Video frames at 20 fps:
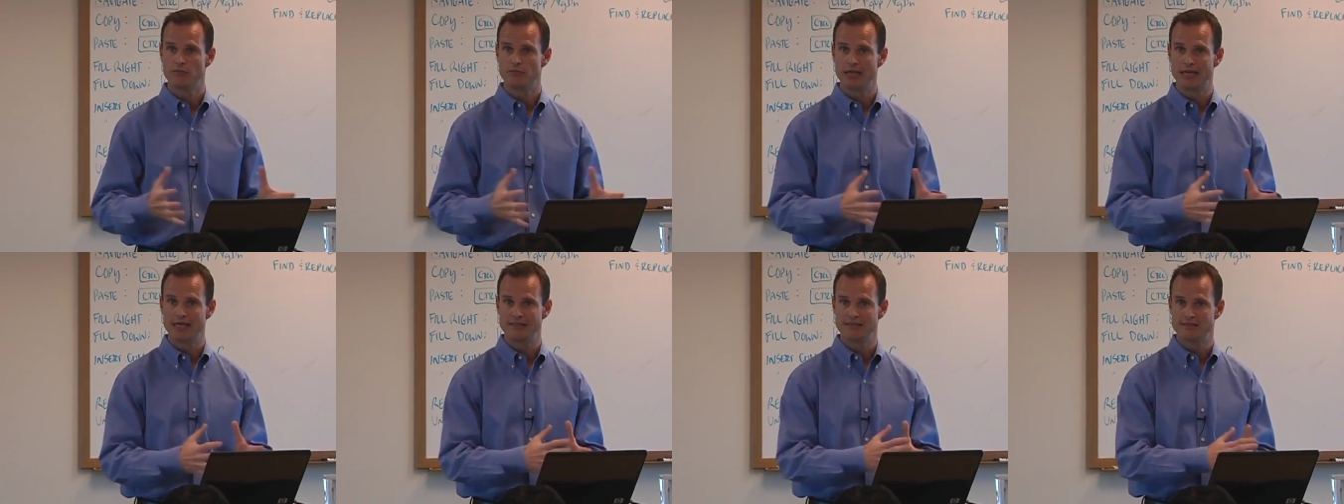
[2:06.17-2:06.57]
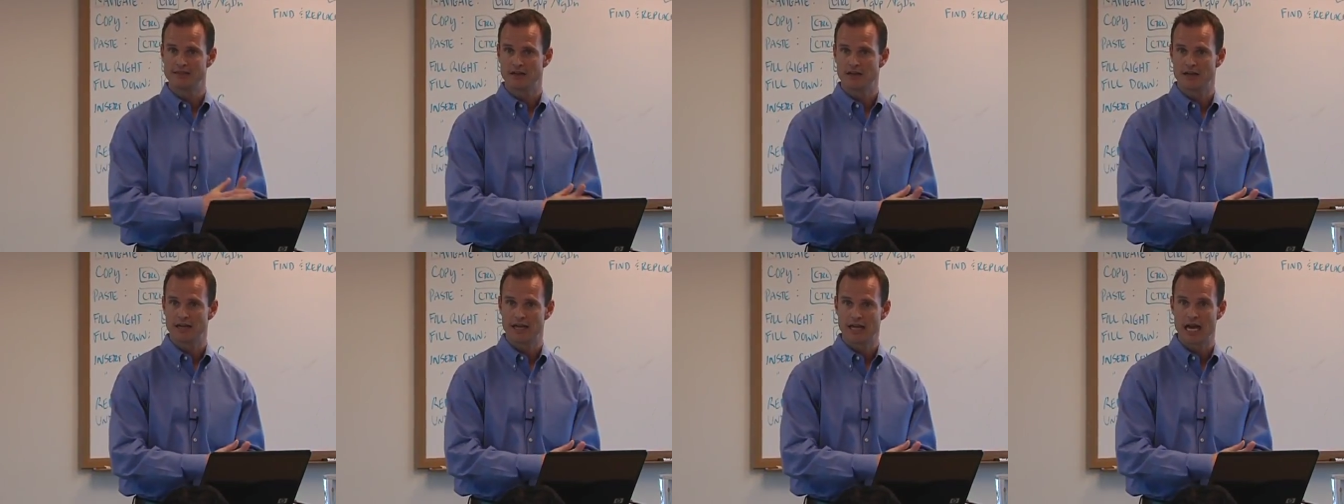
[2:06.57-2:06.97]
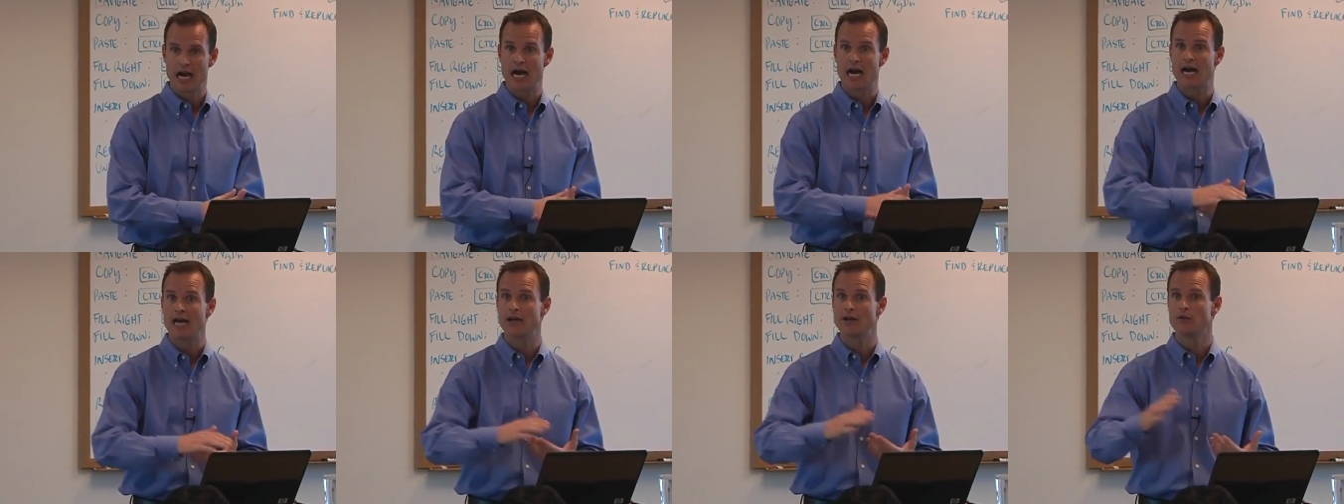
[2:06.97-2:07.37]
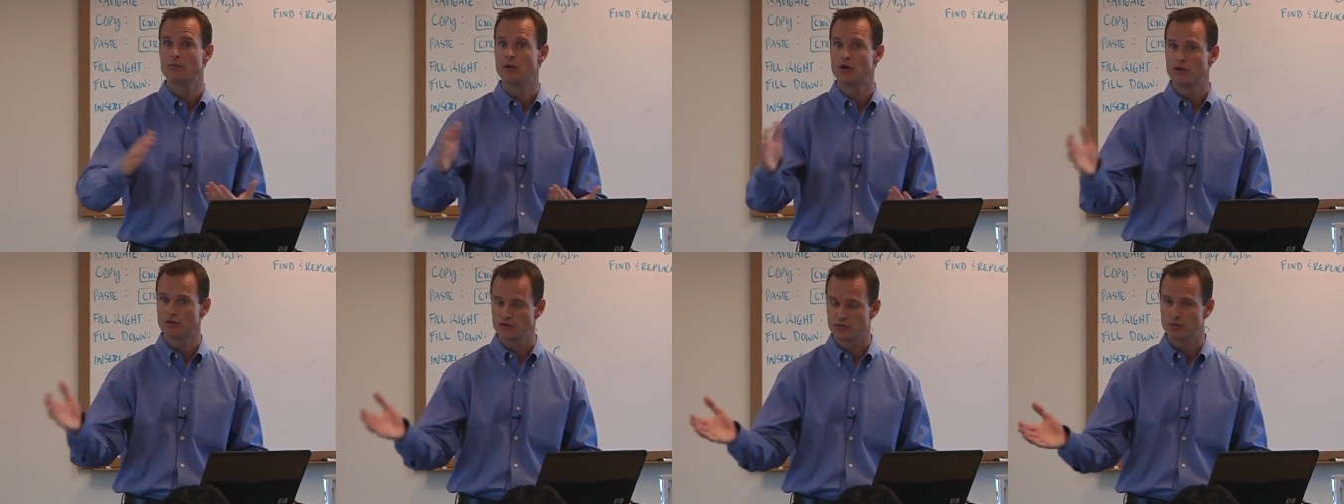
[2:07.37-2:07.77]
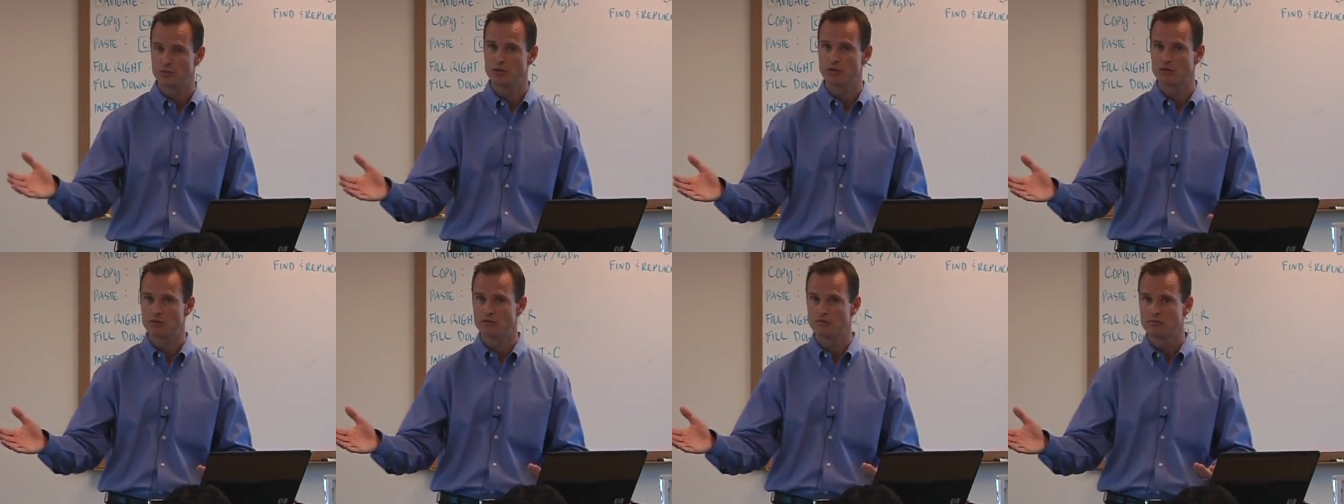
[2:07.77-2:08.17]
based on a higher
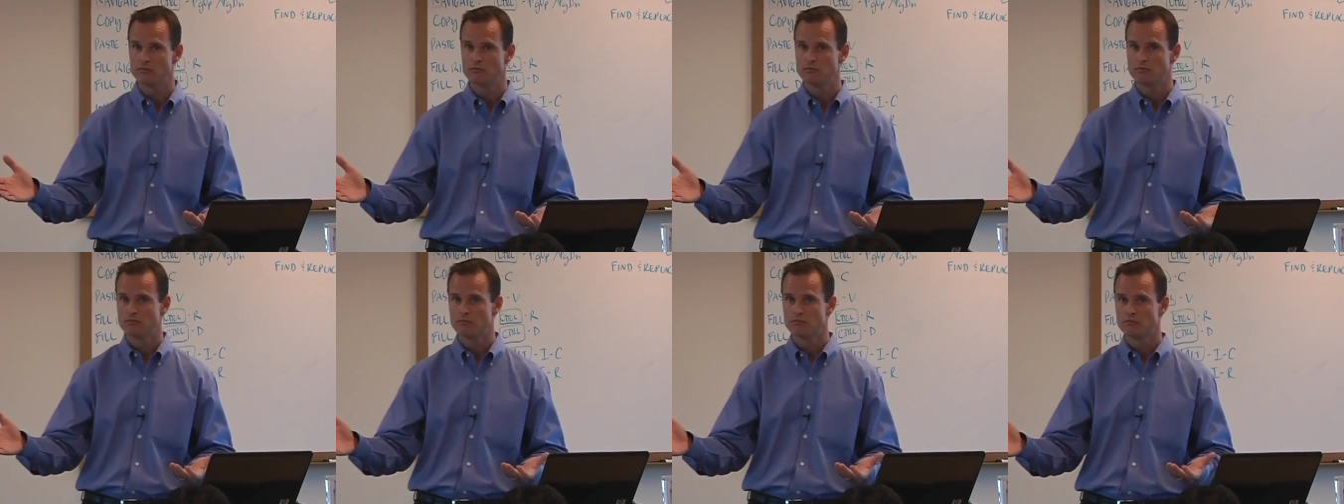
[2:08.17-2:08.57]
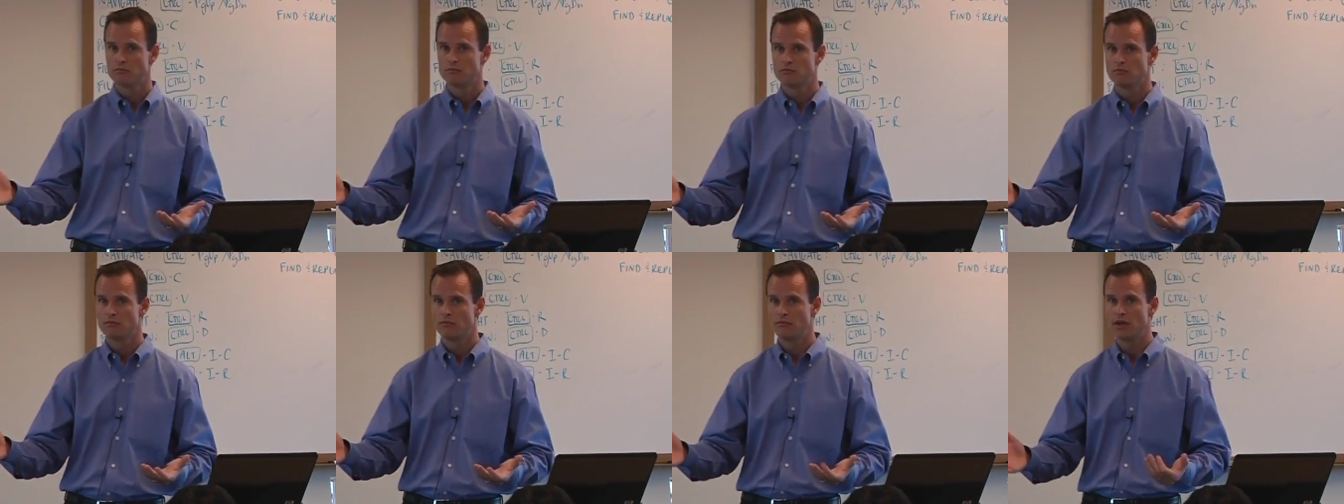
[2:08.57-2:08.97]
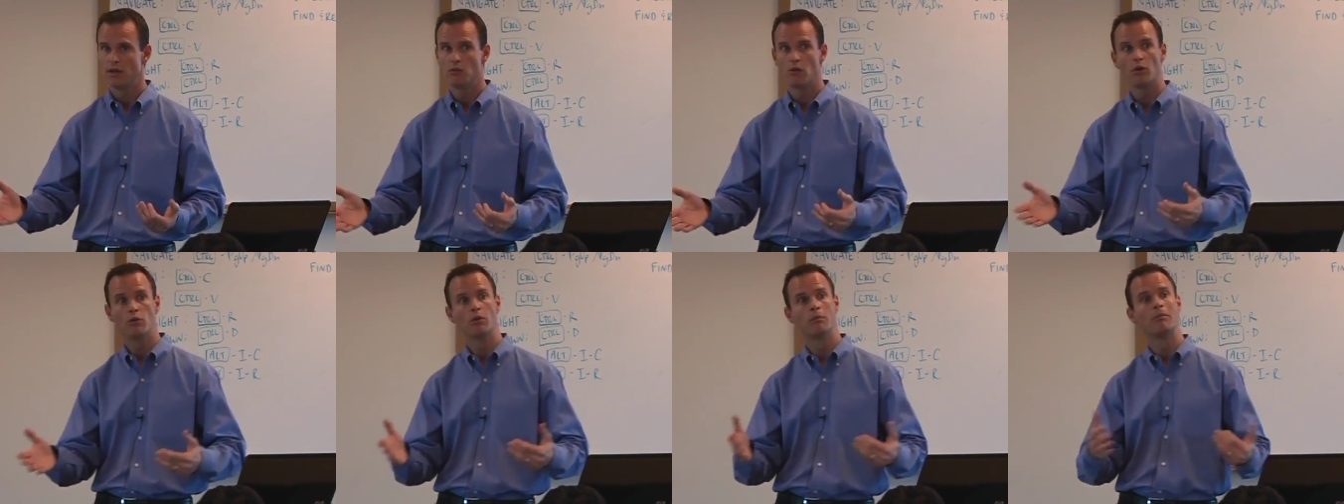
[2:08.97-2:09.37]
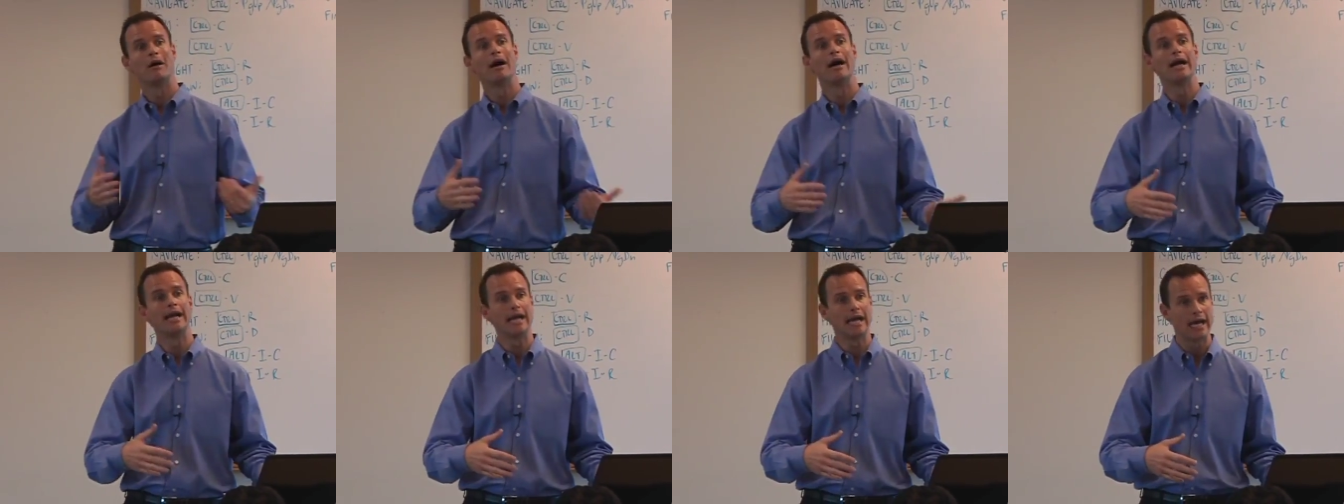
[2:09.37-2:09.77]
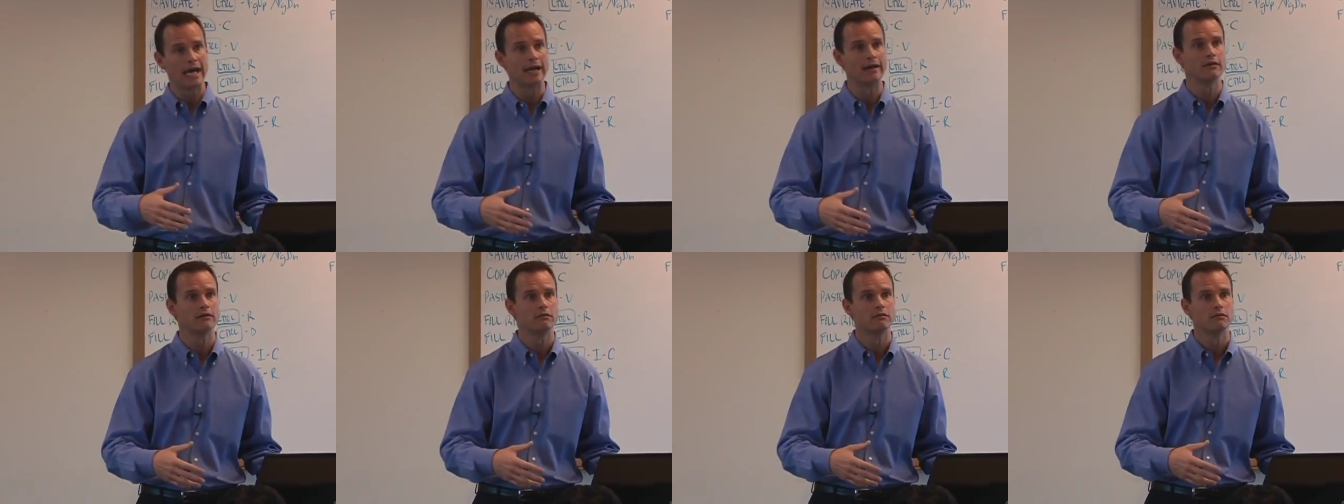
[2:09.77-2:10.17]
multiple than what we're buying at.